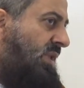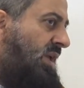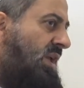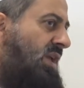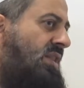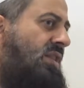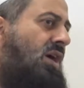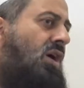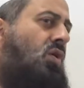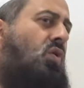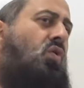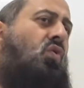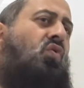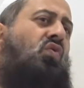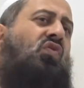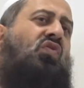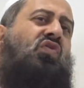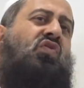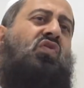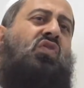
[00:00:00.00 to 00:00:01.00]
He
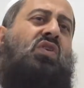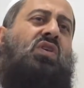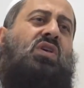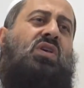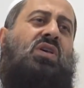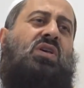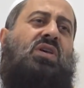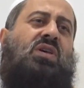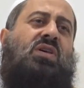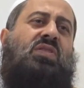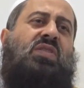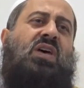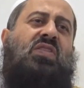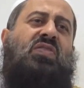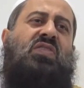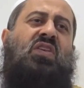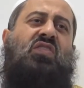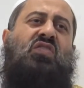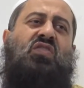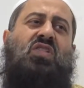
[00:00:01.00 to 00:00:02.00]
knows
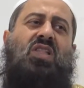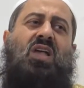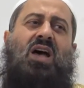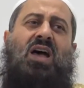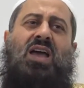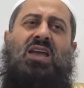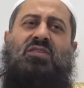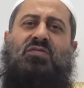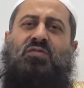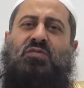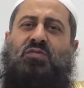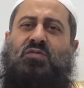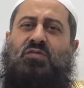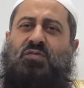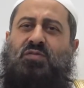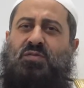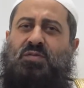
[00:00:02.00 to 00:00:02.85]
that this life